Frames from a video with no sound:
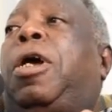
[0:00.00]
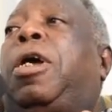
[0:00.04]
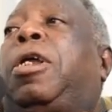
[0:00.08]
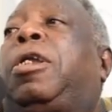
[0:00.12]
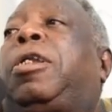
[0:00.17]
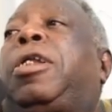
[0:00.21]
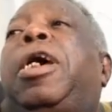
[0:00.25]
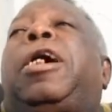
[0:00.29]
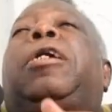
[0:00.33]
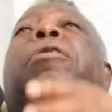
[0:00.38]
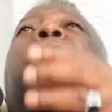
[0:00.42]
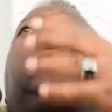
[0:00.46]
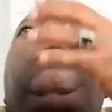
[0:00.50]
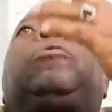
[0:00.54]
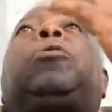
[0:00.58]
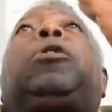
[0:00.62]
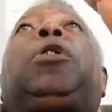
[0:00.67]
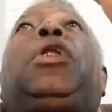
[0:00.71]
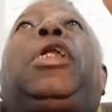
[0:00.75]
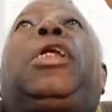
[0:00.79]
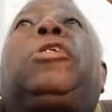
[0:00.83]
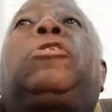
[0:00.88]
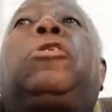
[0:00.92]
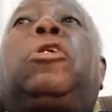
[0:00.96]

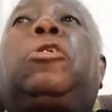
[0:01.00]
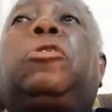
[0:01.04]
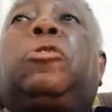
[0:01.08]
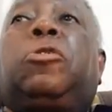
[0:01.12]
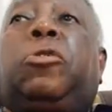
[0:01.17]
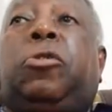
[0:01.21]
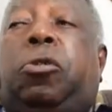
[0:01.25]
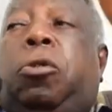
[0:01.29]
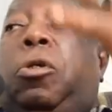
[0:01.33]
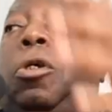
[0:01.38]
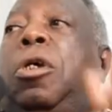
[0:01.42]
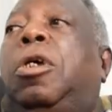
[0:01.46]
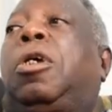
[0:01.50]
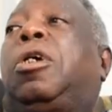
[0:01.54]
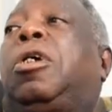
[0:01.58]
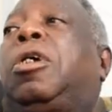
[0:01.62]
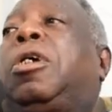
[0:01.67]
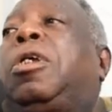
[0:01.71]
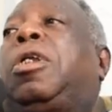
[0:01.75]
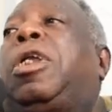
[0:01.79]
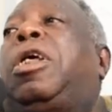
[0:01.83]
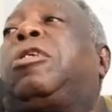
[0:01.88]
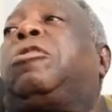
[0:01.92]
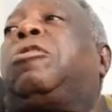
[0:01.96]
Okay. Let us
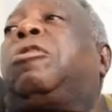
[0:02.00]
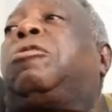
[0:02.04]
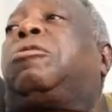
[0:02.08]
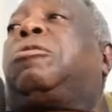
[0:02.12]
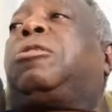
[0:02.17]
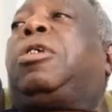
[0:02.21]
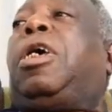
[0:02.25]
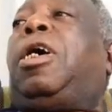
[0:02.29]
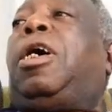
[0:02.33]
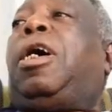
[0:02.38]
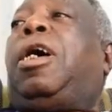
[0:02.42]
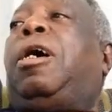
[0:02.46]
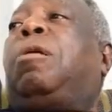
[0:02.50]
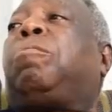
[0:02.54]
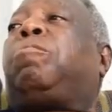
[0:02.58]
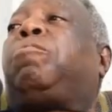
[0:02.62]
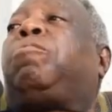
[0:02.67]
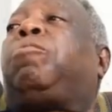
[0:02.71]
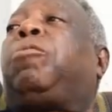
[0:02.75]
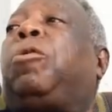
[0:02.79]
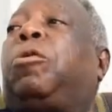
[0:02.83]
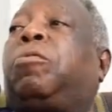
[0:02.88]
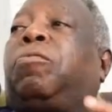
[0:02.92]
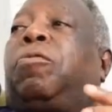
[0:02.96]

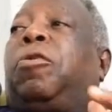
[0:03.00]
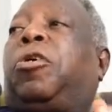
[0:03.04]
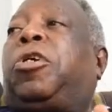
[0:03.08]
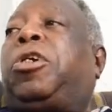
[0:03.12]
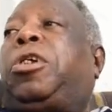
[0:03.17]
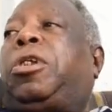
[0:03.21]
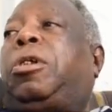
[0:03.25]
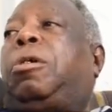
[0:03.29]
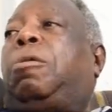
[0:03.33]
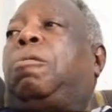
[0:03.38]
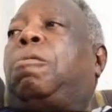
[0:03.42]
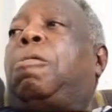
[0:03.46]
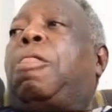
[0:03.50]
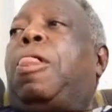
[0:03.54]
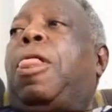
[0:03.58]
vote for it.